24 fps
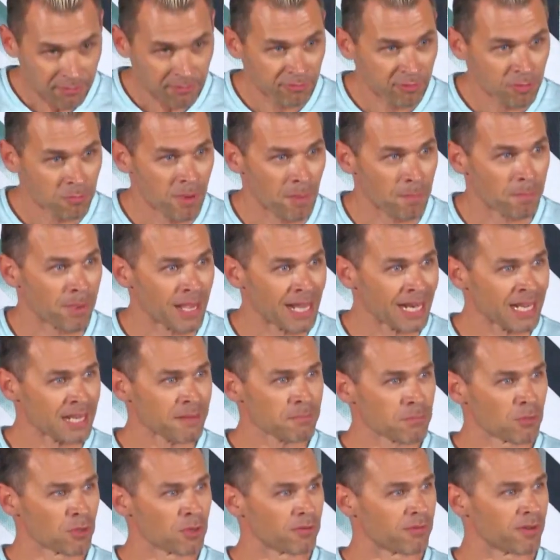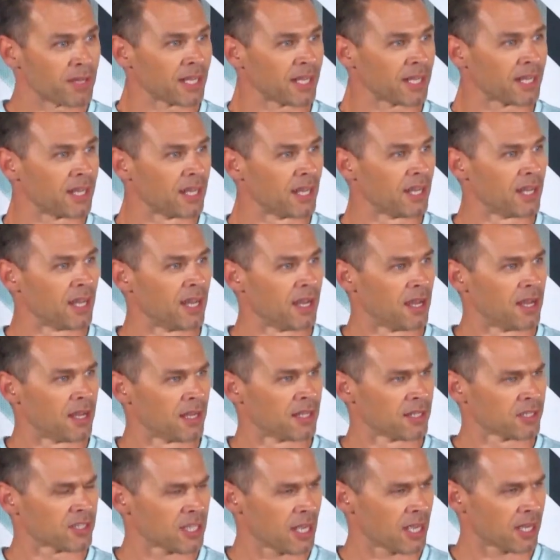can feel my belly moving.
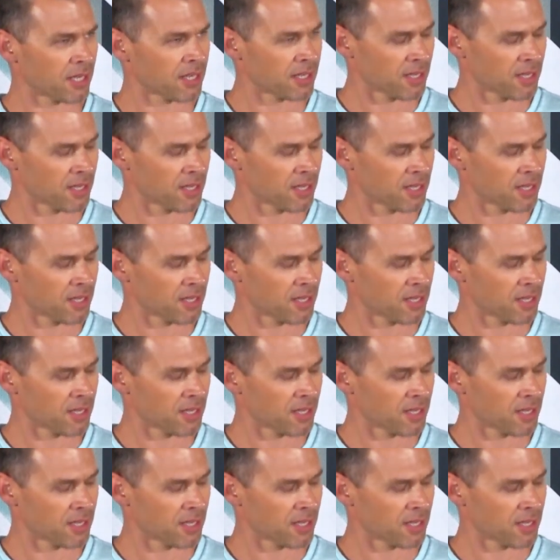It's like,